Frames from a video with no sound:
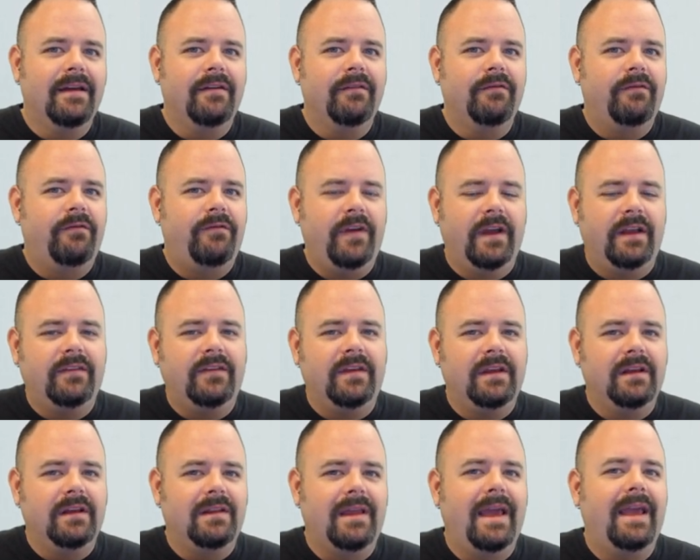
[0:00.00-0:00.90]

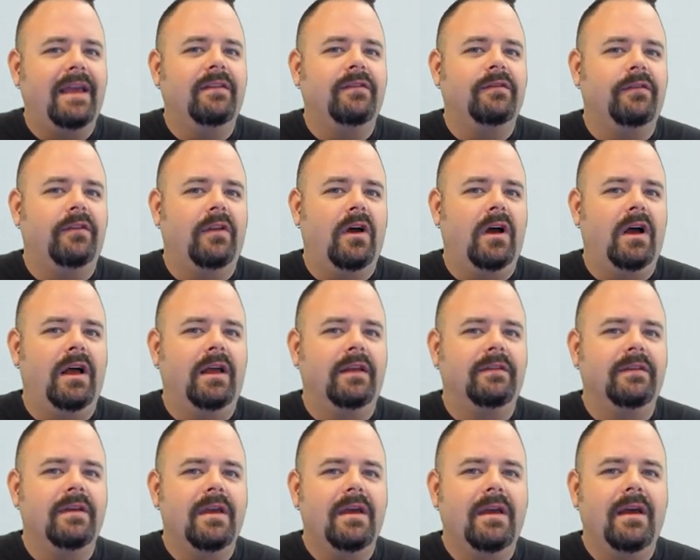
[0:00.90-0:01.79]
fixing glaze
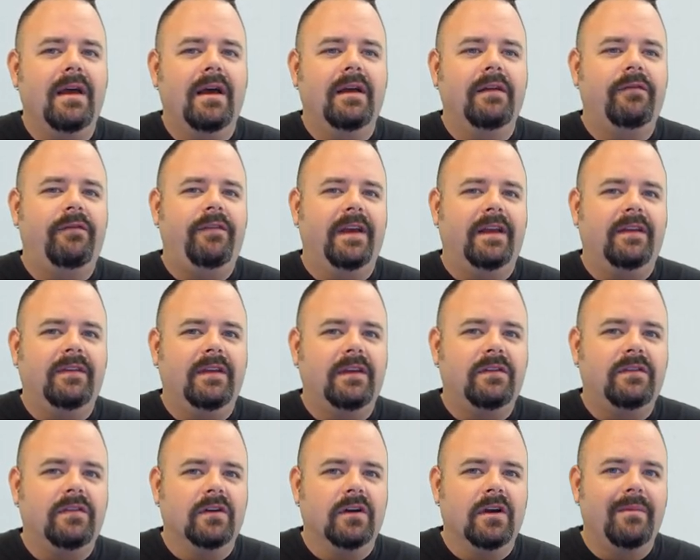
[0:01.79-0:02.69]
flaws,
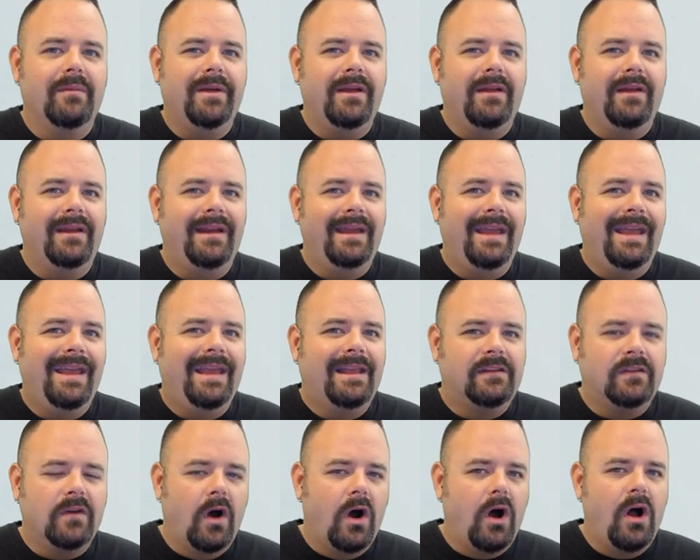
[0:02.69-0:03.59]
fixing durability.
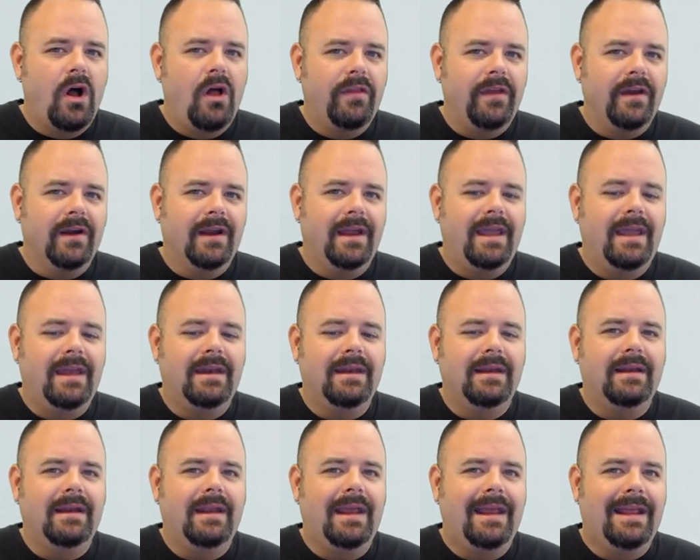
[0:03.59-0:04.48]
It's all there
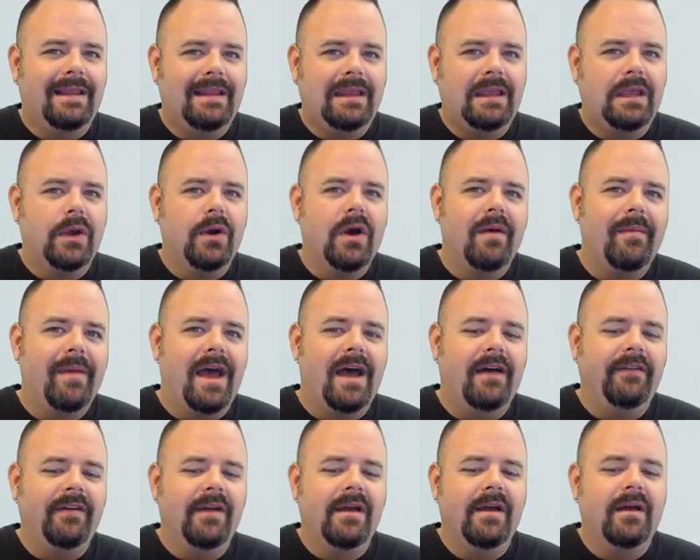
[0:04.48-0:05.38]
hidden in the
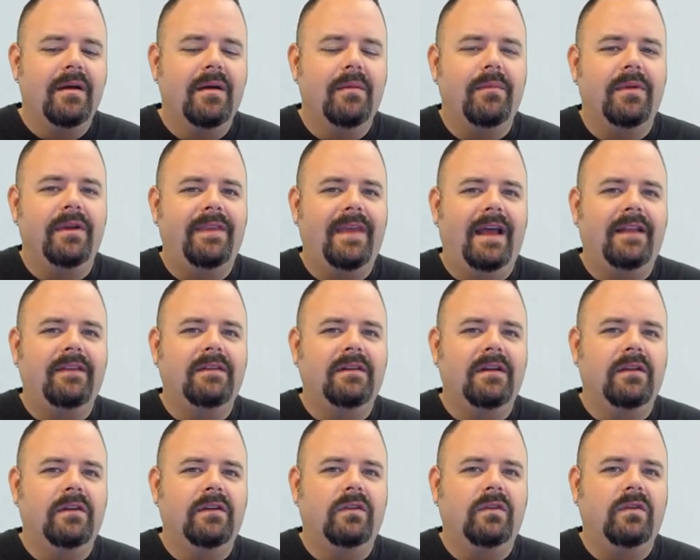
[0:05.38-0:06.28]
UMF, but that's
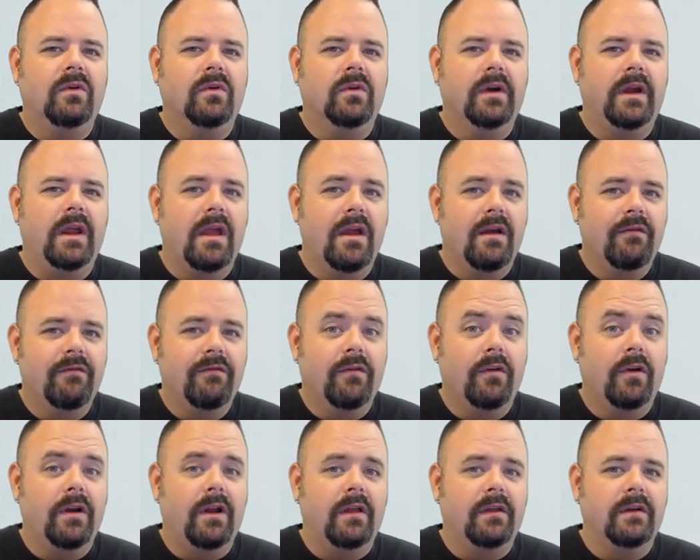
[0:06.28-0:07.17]
another story
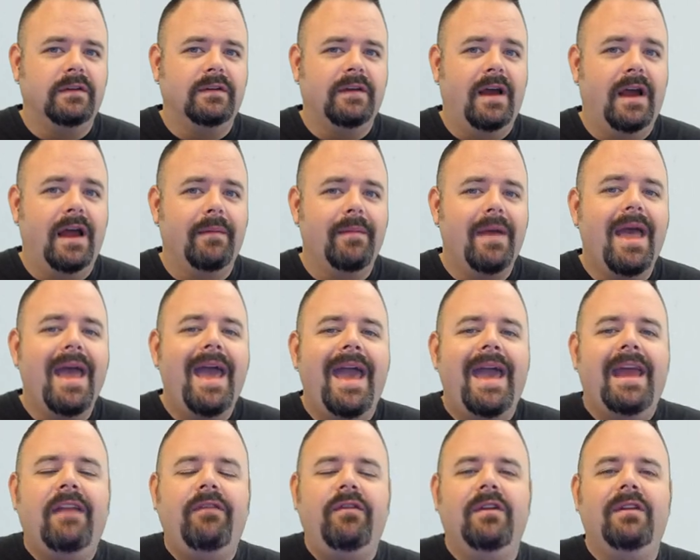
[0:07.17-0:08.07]
for another time.
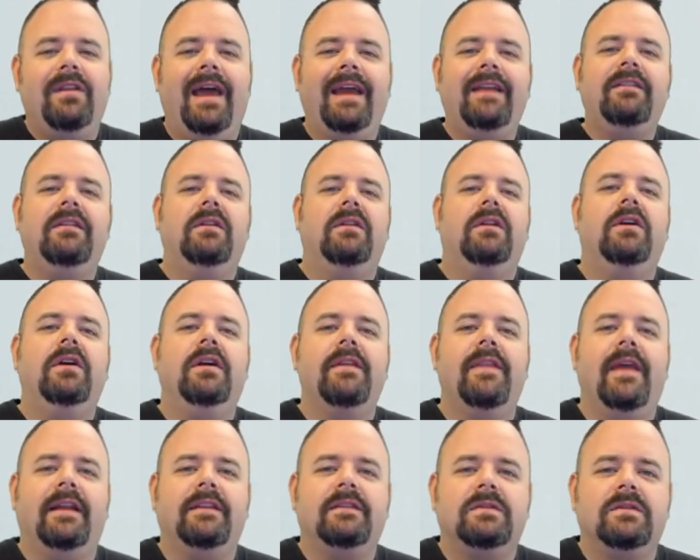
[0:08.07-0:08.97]
And if you'd like to
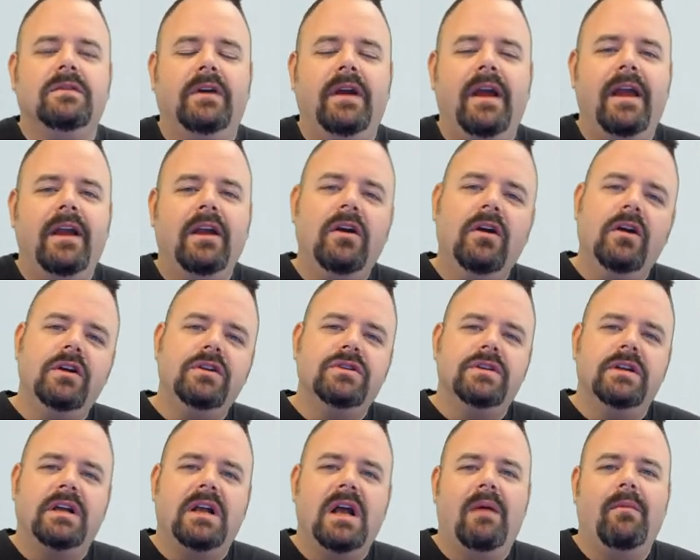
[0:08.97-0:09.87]
learn that story, I encourage
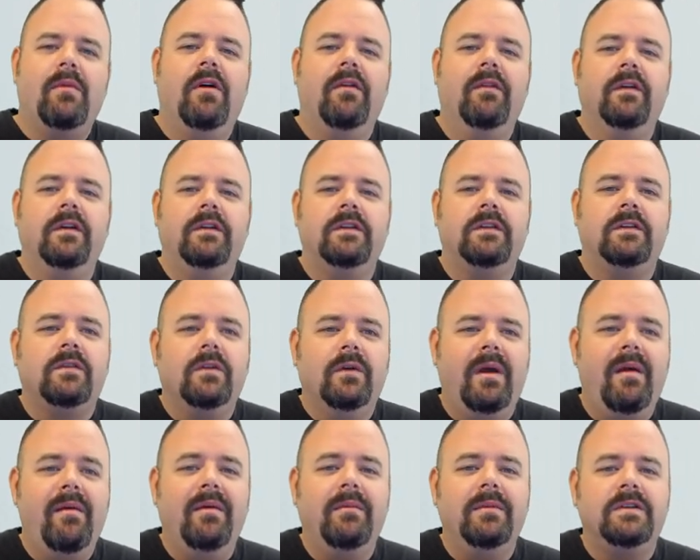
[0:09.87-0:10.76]
you to come over to
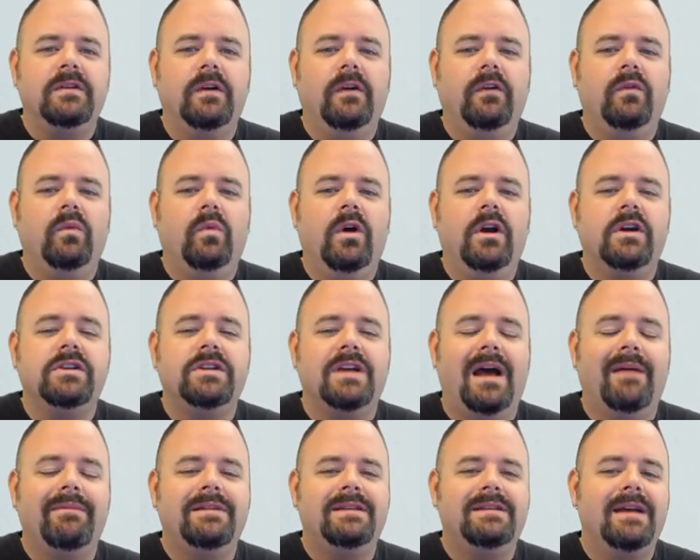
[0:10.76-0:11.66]

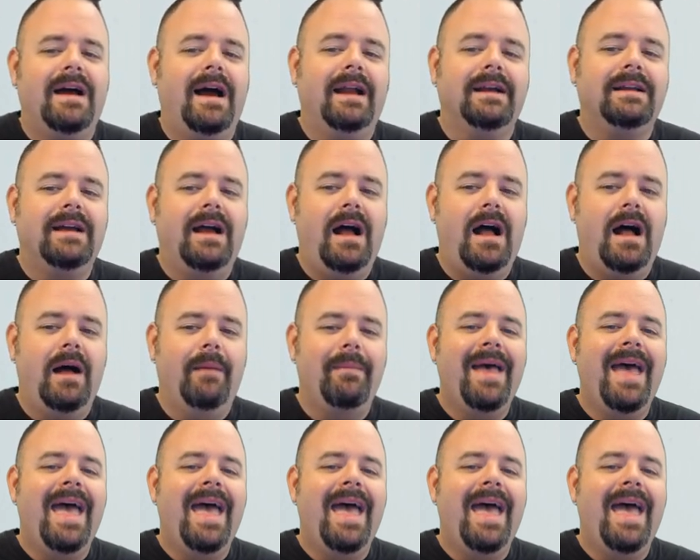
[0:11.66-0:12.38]
ceramicmaterialsworkshop.com